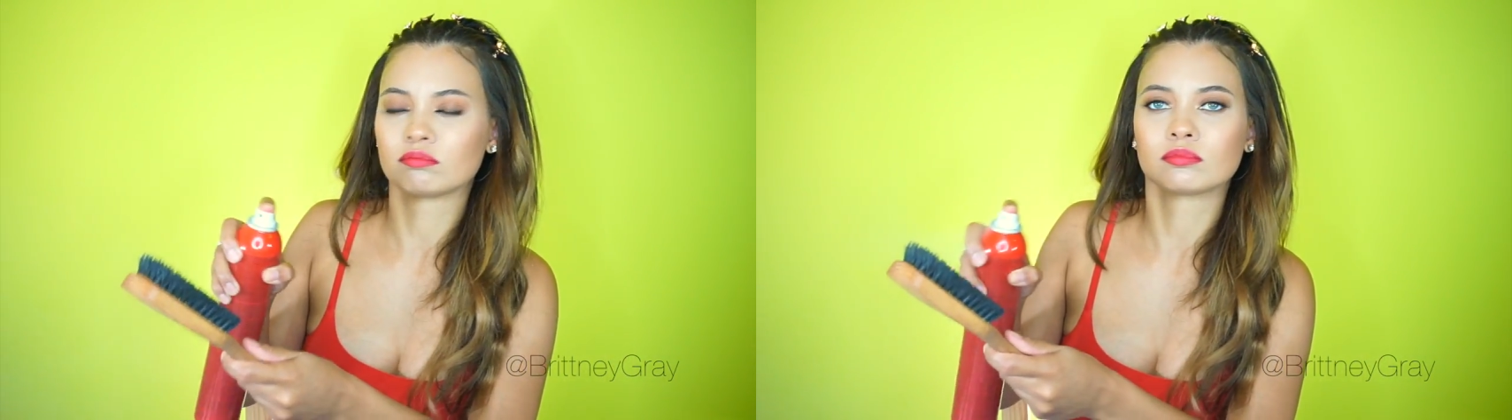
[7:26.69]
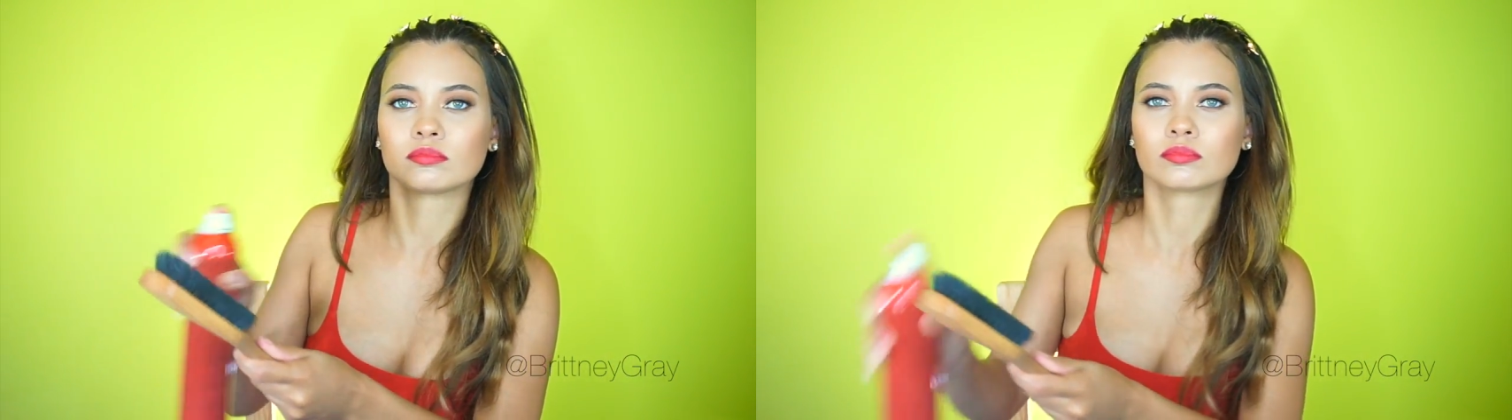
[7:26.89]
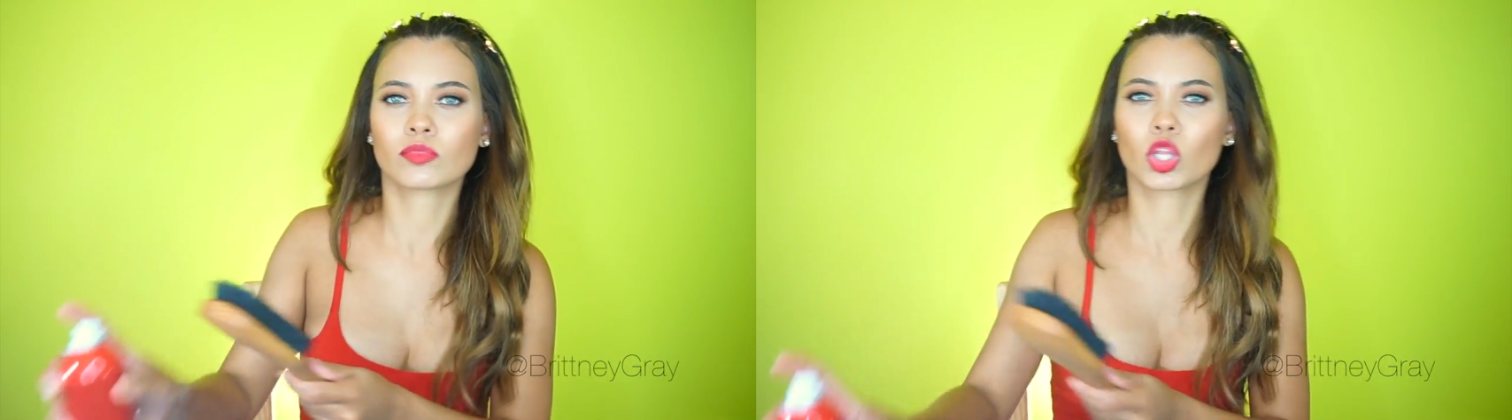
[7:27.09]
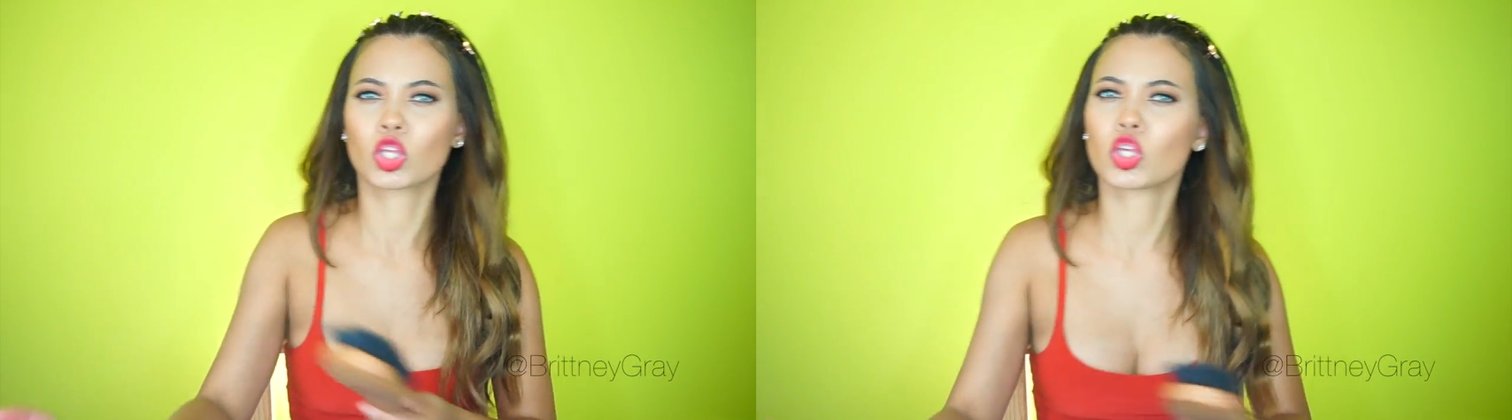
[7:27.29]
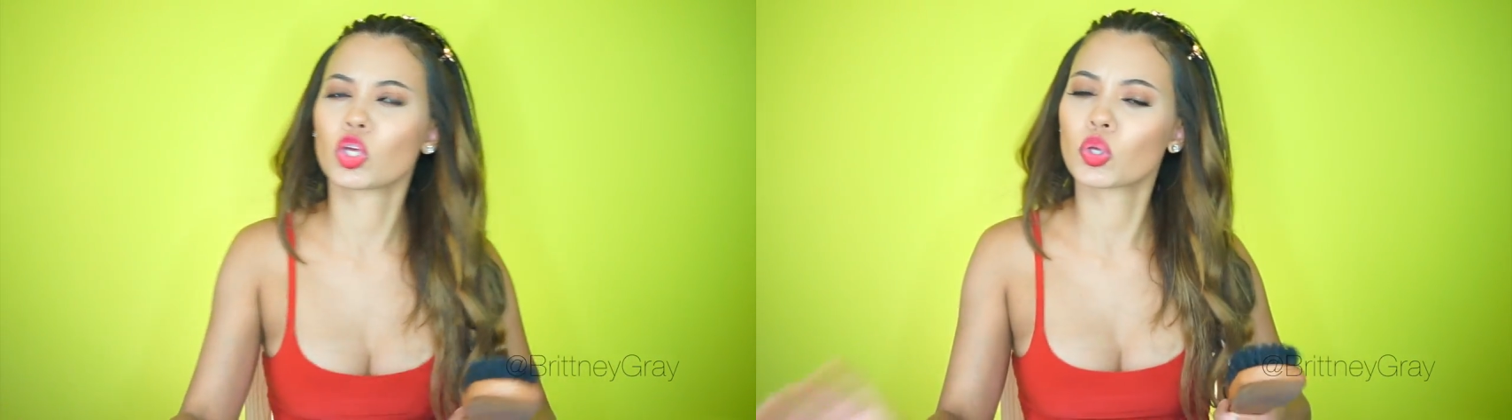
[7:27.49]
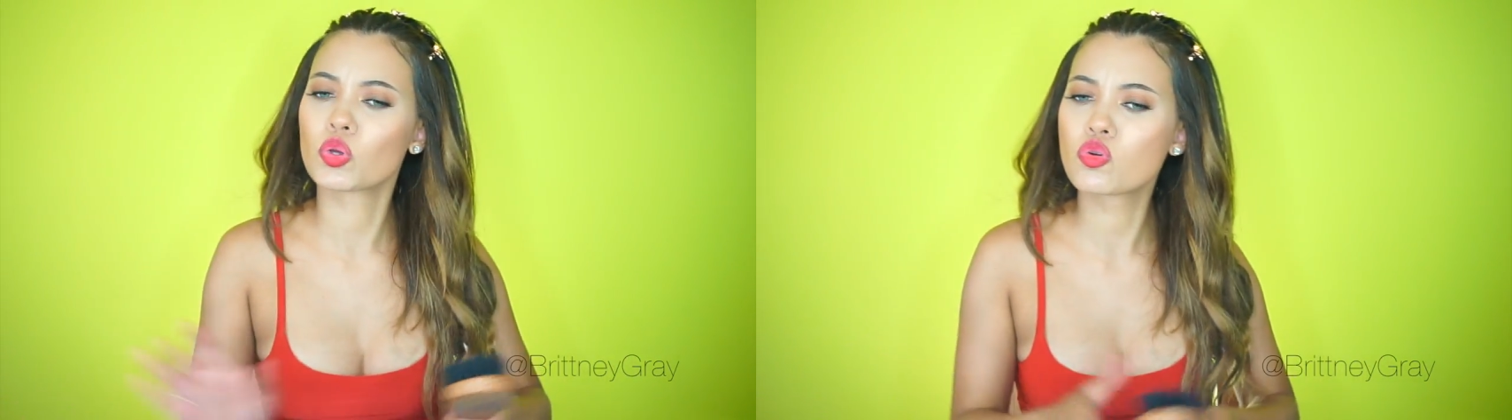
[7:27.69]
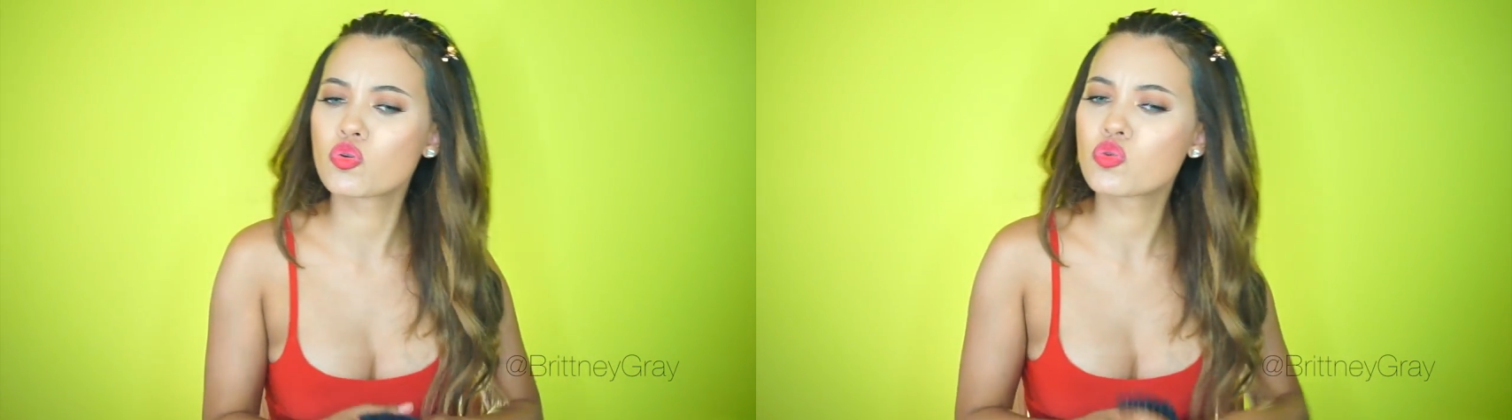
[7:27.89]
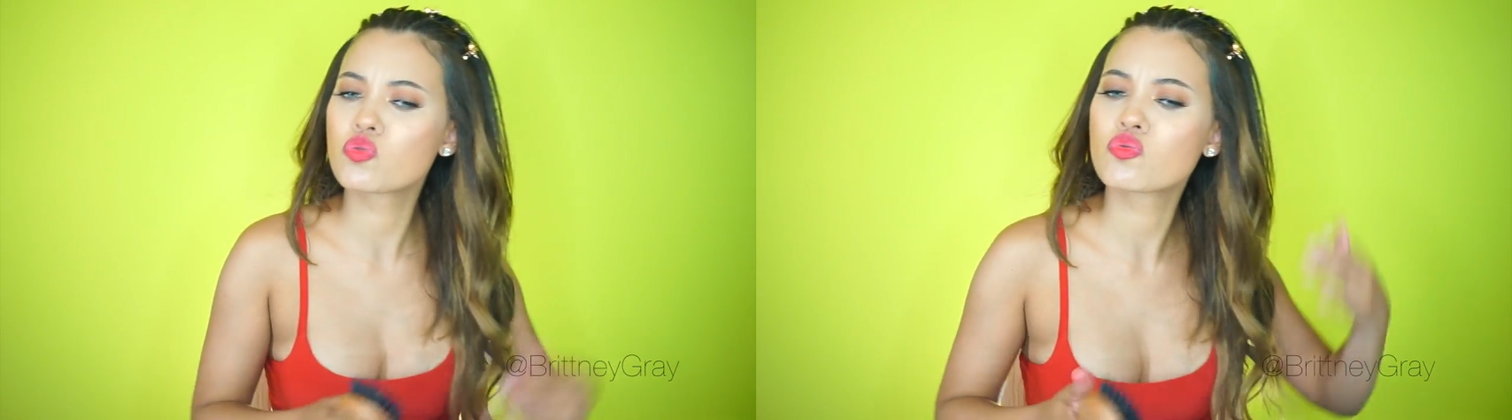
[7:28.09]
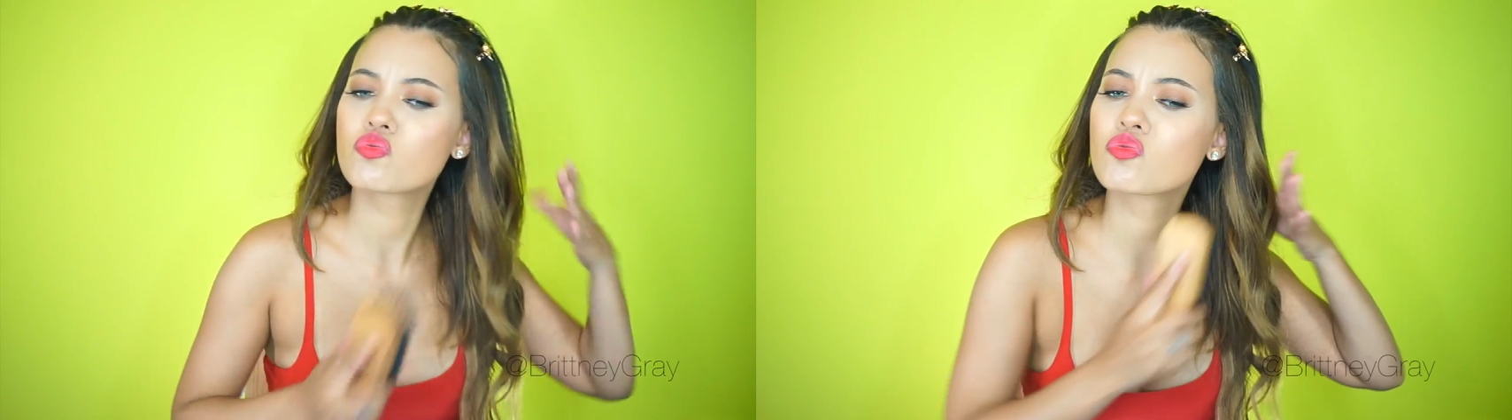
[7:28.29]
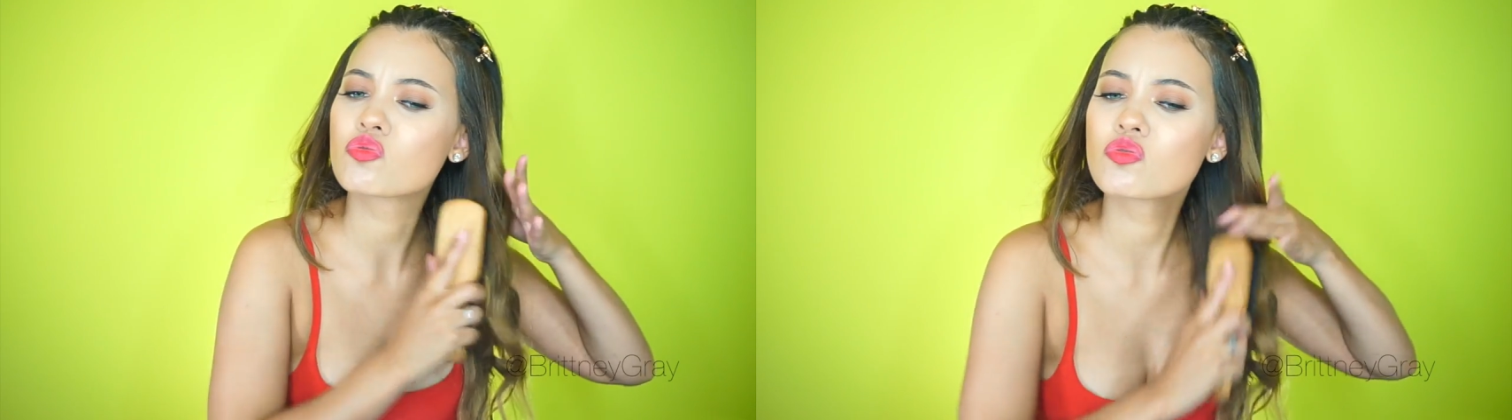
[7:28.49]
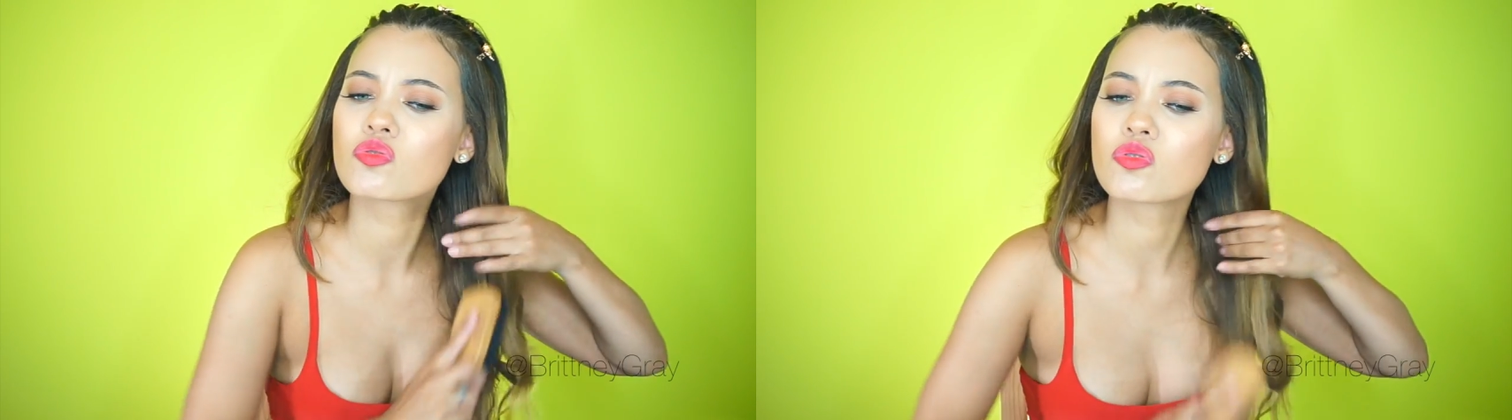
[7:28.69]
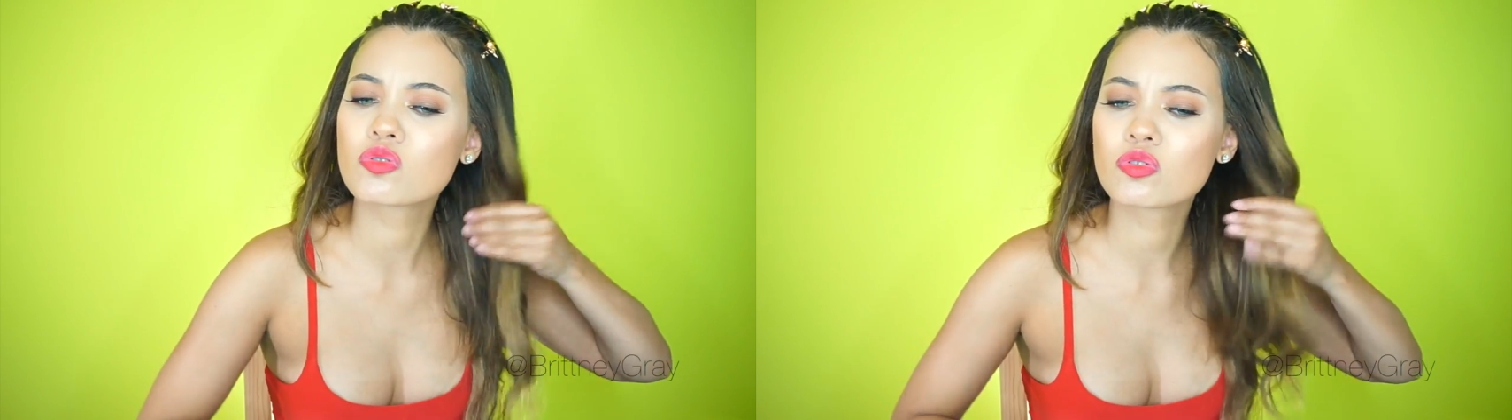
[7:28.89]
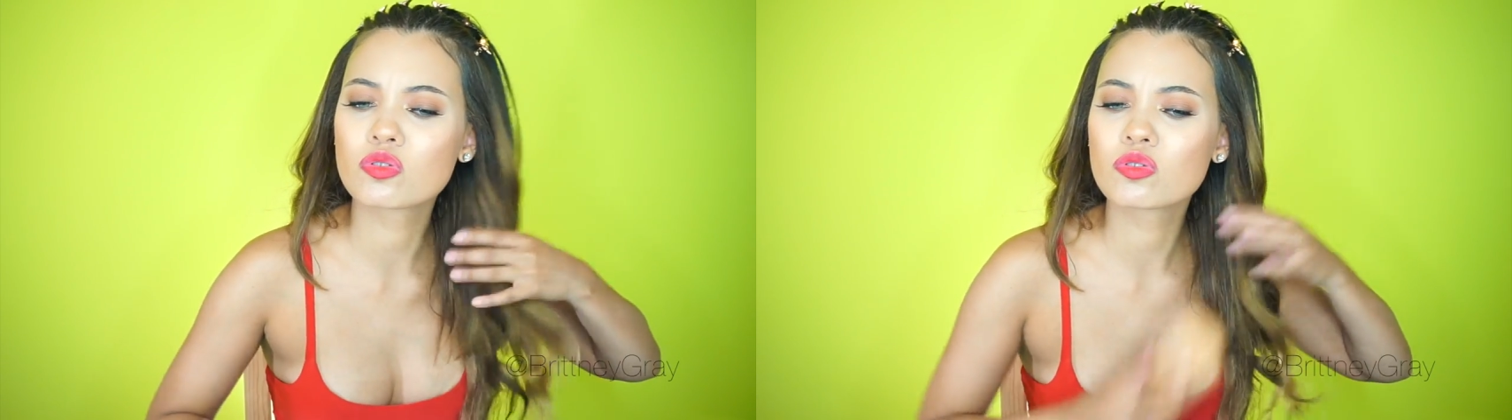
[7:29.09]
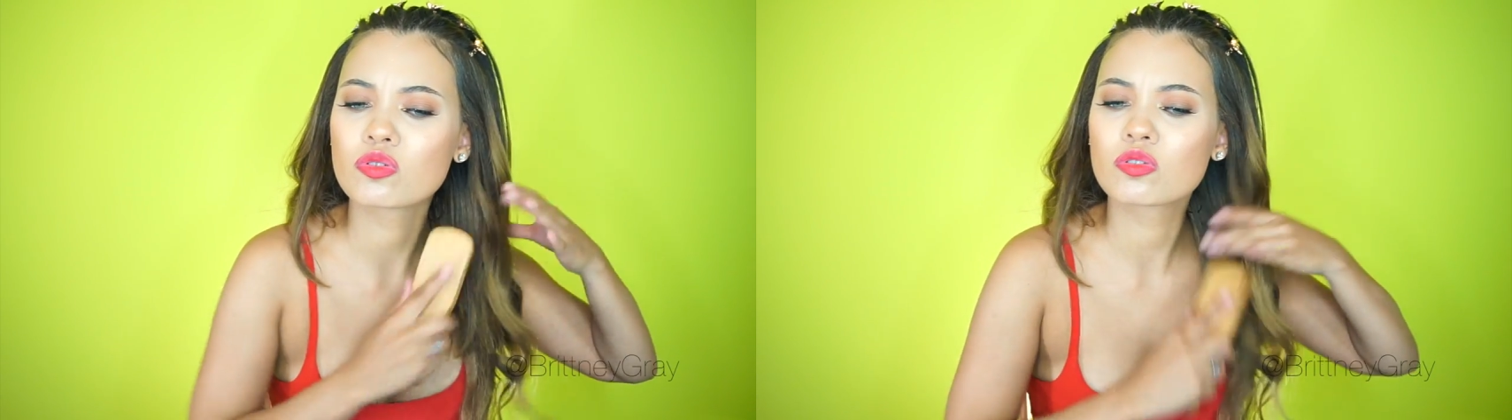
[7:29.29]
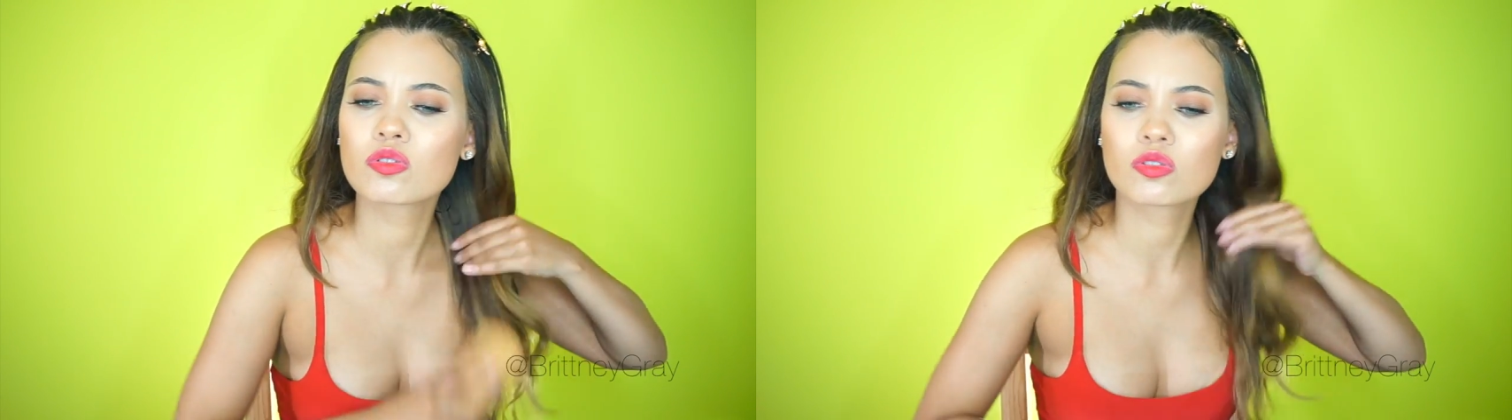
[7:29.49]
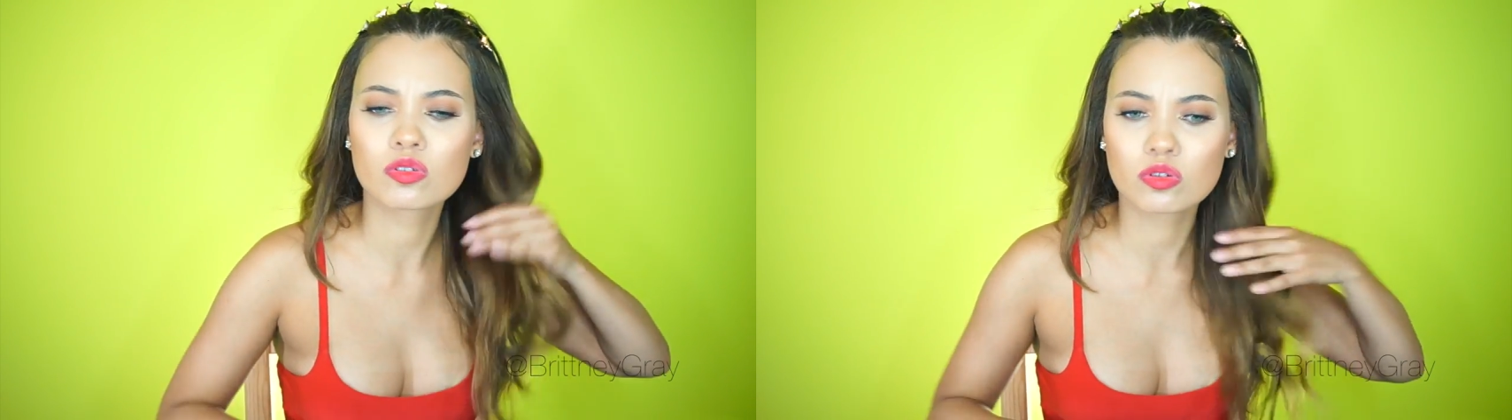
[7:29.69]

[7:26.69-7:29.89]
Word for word: and my CHI Enviro Flex Hold hairspray